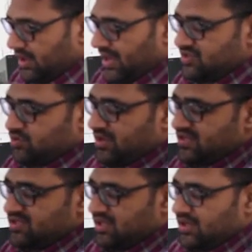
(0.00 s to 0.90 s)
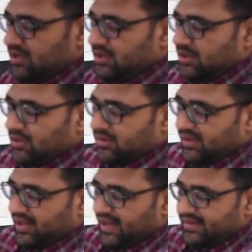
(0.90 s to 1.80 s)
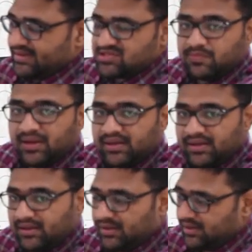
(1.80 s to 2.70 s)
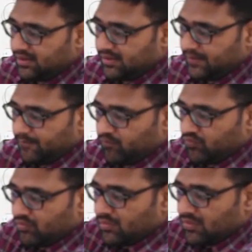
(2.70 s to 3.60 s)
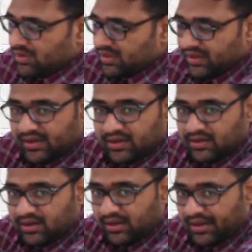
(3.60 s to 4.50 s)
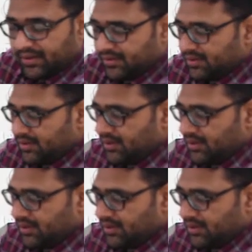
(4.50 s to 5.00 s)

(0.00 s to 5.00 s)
as you can see the light is blinking here, the red color light.